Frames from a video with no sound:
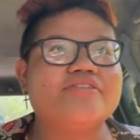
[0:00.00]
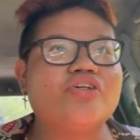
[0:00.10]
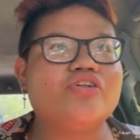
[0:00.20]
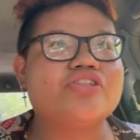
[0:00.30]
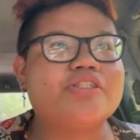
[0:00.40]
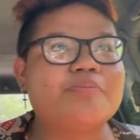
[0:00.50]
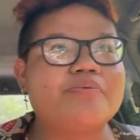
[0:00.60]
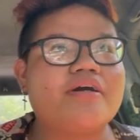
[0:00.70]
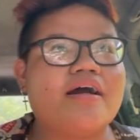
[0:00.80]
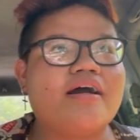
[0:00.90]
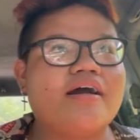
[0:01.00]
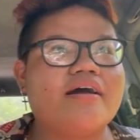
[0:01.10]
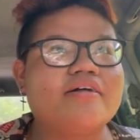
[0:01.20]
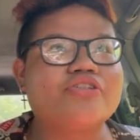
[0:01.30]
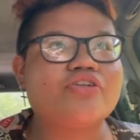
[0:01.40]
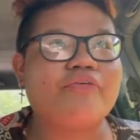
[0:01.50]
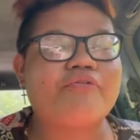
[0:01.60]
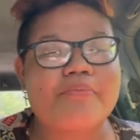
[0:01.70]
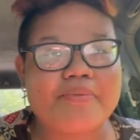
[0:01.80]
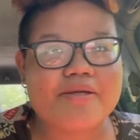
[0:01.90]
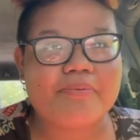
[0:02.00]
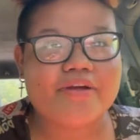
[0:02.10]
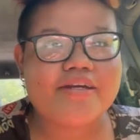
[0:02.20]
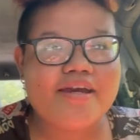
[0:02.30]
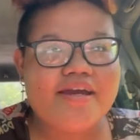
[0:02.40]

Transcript: so just uh short for big bird